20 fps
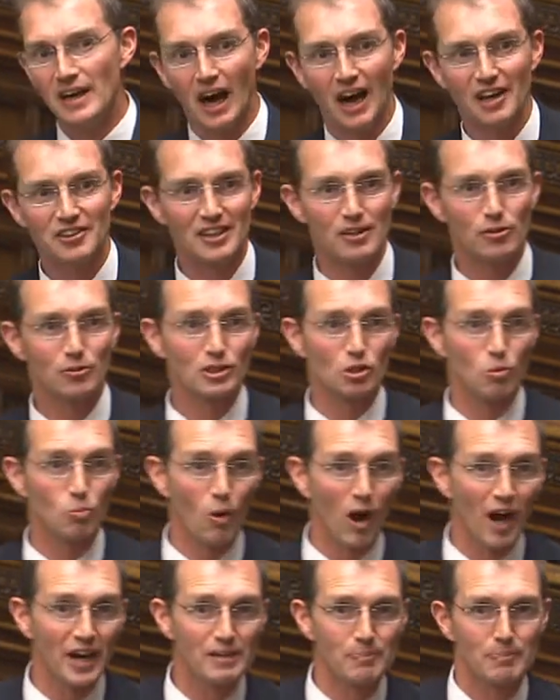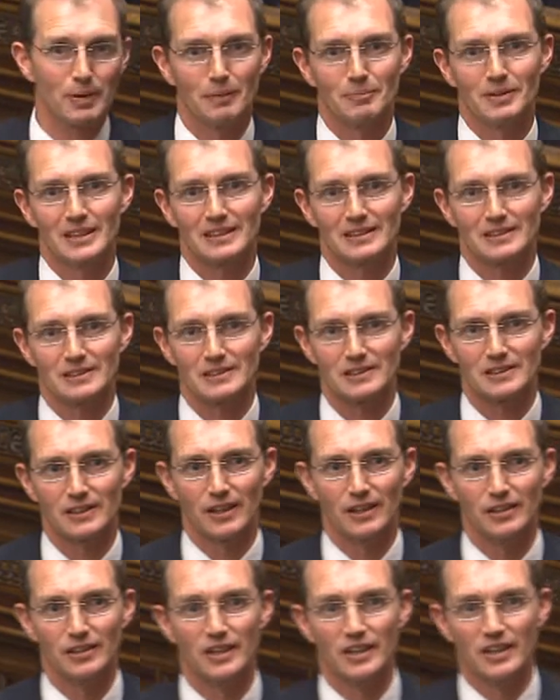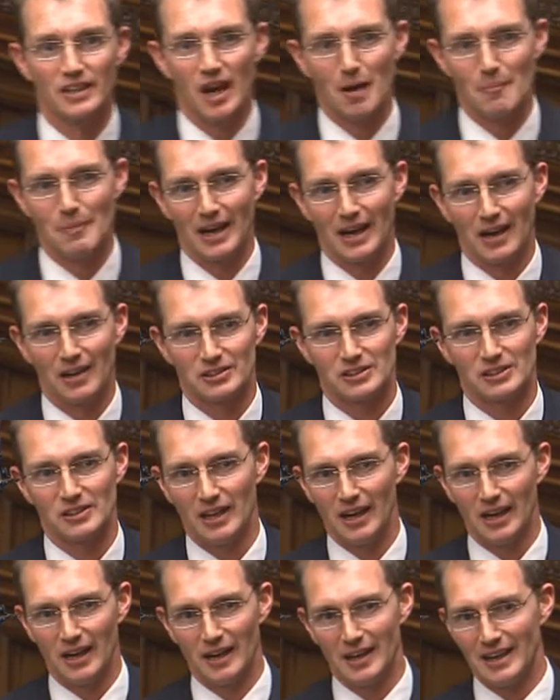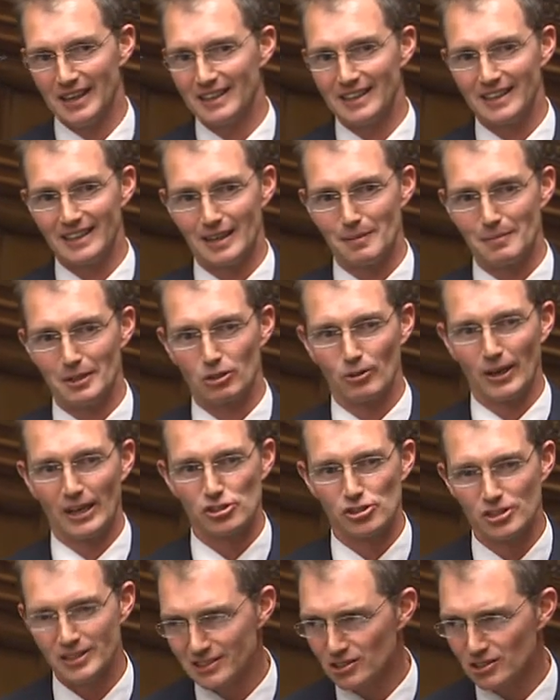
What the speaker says: I think there is a wider public concern about illegal immigration.